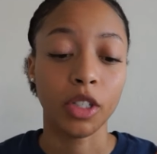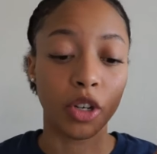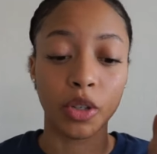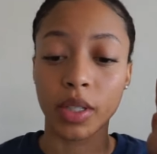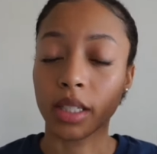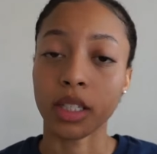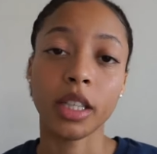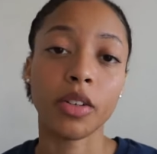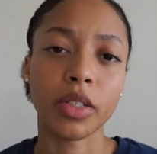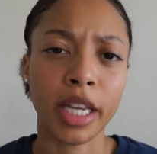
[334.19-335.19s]
You know, you can sit
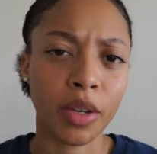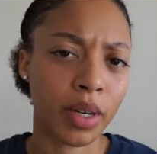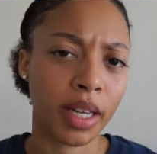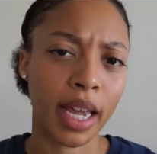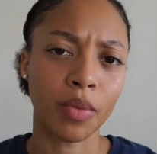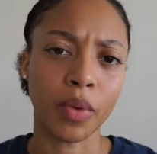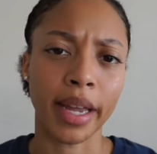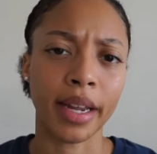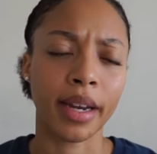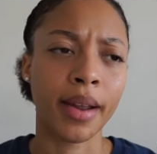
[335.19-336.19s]
there and say you want to gain
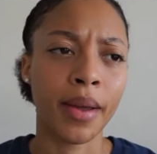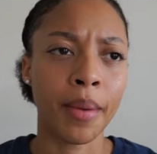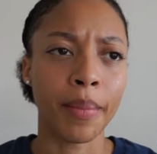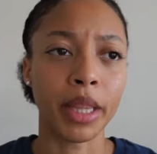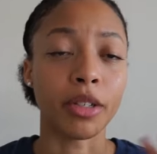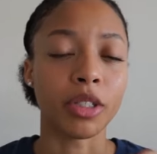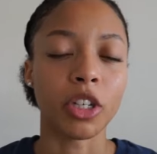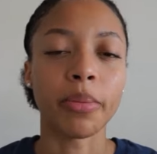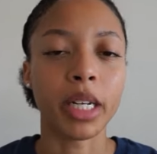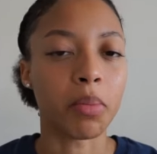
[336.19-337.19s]
weight, but there's
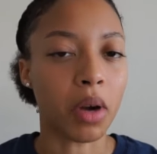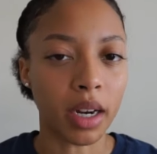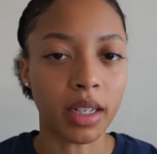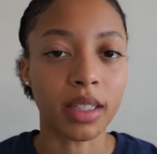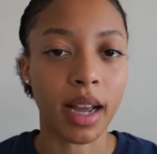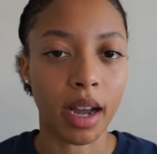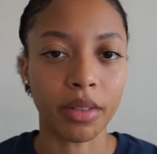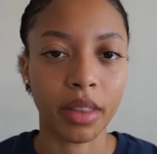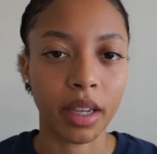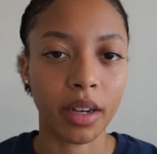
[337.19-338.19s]
so many products
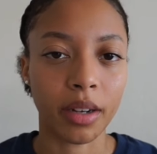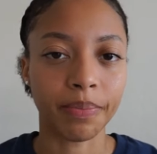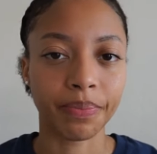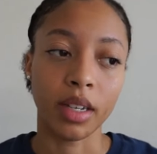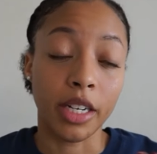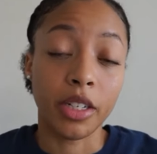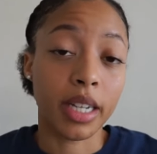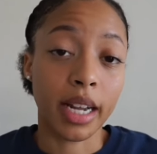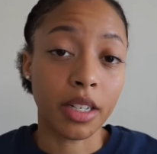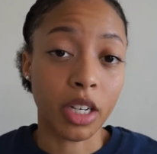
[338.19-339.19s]
out there, and you
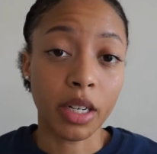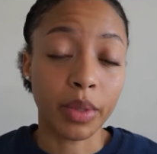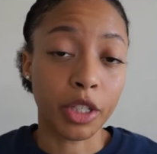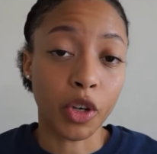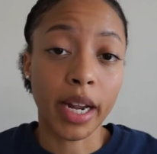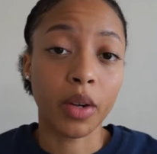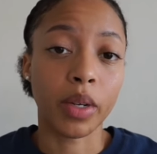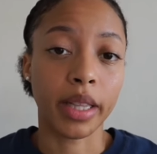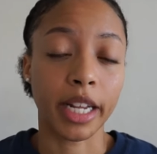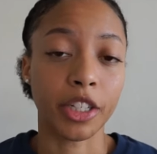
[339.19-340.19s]
just got to start with trying
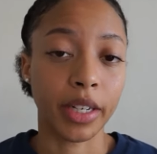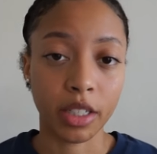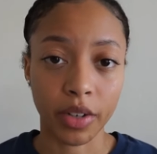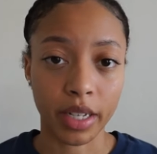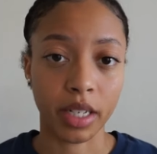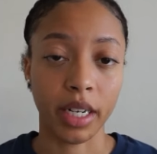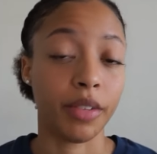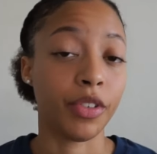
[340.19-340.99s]
one that you're interested in.